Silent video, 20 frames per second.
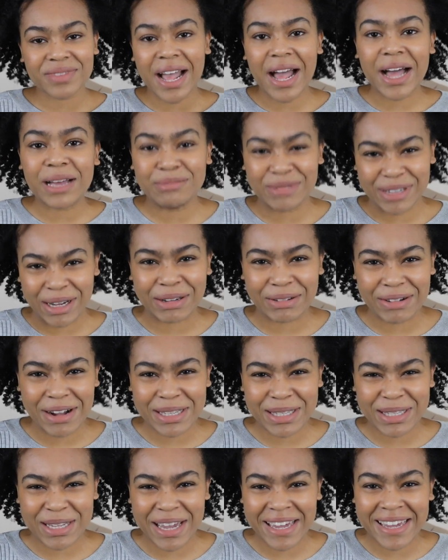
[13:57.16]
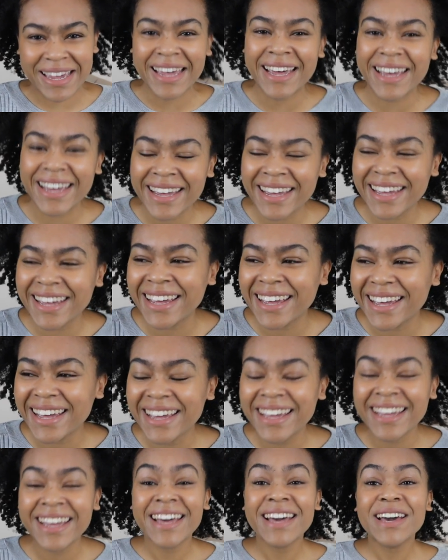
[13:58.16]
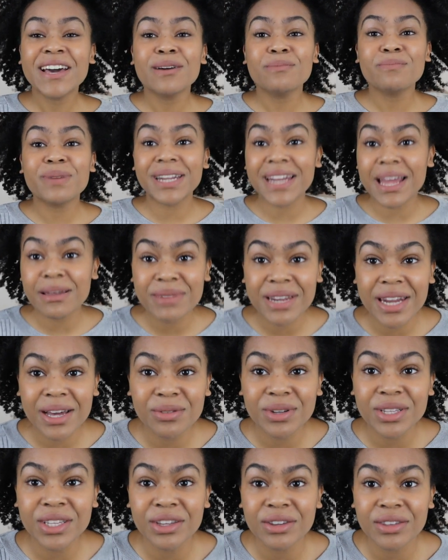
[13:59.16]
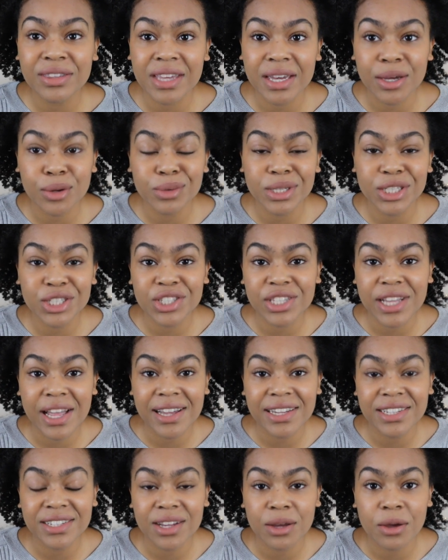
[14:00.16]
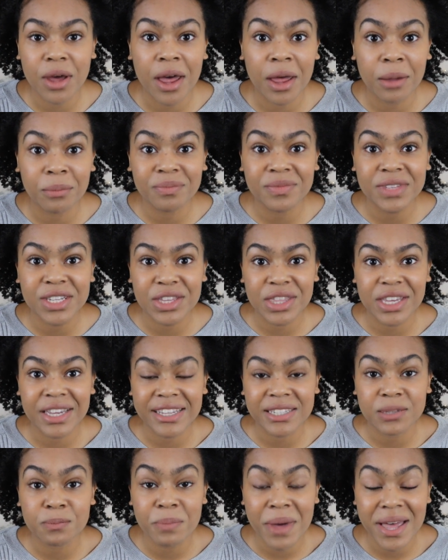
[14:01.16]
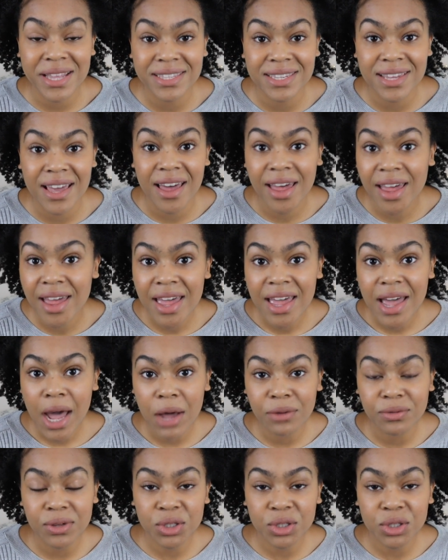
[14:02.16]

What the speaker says: I'm digressing. But let me know what you think. Which side do you think is better? Have